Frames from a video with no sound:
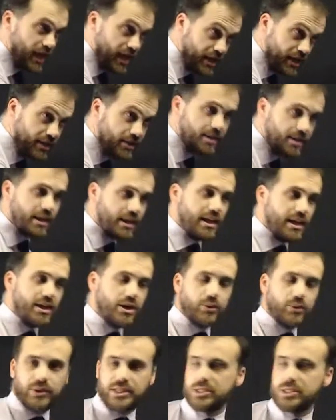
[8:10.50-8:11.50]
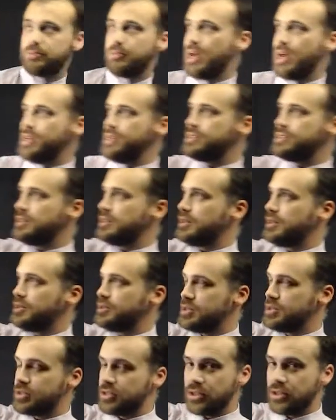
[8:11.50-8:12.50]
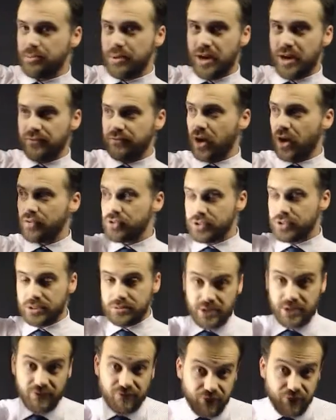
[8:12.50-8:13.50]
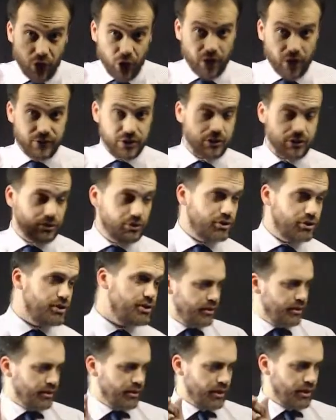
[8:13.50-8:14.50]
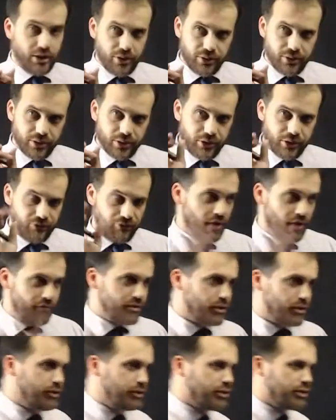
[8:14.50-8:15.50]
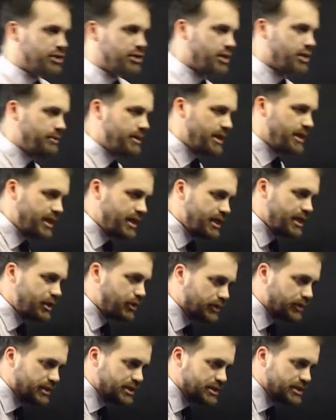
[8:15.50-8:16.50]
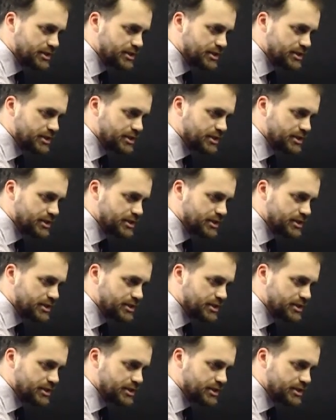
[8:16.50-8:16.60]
n equally spaced, and this is to the power of five, so there's going to be five solutions. Now I know that those five solutions are going to be equally